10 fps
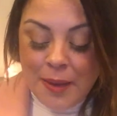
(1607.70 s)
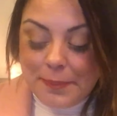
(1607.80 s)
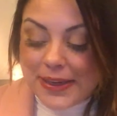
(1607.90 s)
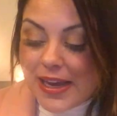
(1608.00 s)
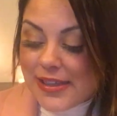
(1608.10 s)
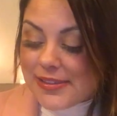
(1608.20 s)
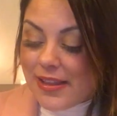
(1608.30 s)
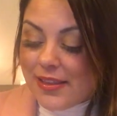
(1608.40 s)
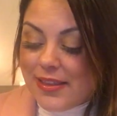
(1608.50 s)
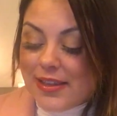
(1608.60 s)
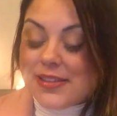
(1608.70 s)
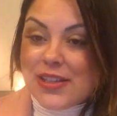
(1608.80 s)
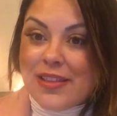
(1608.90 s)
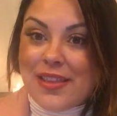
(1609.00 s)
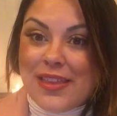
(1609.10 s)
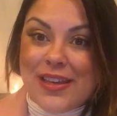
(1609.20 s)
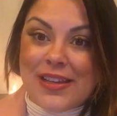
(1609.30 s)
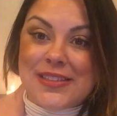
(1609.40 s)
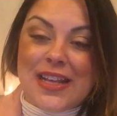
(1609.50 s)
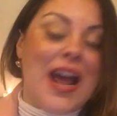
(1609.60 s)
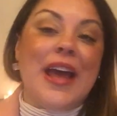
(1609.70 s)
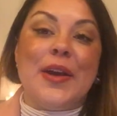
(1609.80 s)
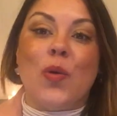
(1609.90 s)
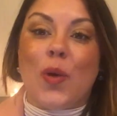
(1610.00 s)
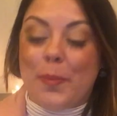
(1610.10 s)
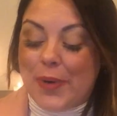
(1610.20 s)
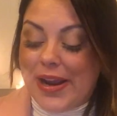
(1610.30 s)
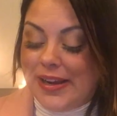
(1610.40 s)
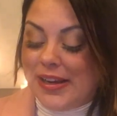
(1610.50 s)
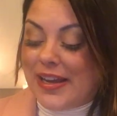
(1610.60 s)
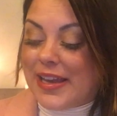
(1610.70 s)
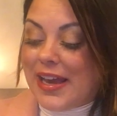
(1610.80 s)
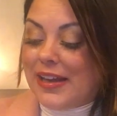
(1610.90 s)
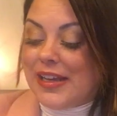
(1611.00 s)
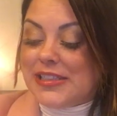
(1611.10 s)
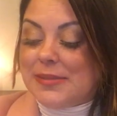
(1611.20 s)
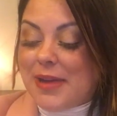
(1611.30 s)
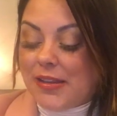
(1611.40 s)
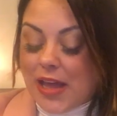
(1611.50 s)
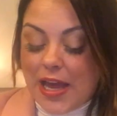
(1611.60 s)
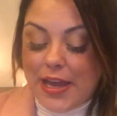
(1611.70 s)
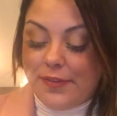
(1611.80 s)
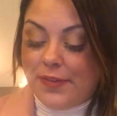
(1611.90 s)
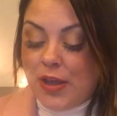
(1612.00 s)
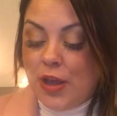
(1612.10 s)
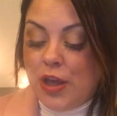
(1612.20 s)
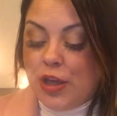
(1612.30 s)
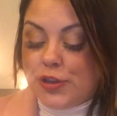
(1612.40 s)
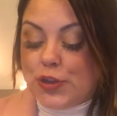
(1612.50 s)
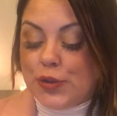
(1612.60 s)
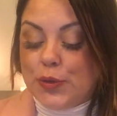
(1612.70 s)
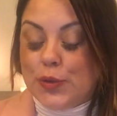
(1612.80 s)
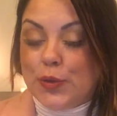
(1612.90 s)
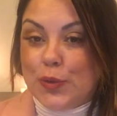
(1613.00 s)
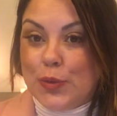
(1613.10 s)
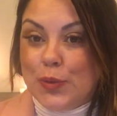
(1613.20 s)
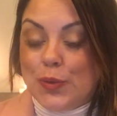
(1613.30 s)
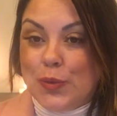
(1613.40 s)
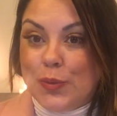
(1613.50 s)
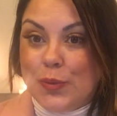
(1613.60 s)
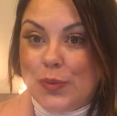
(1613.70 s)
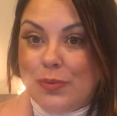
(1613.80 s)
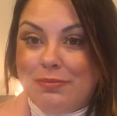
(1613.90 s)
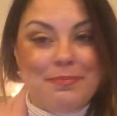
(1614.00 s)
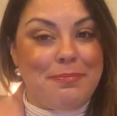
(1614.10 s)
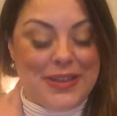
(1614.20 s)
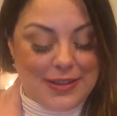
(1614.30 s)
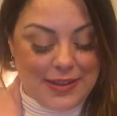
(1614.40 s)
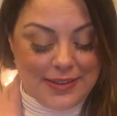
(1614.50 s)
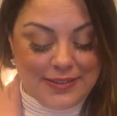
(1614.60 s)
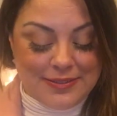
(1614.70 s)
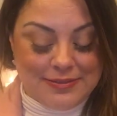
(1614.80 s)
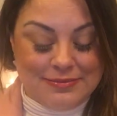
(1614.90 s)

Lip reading: because these are the things that I incorporate again into my life to be,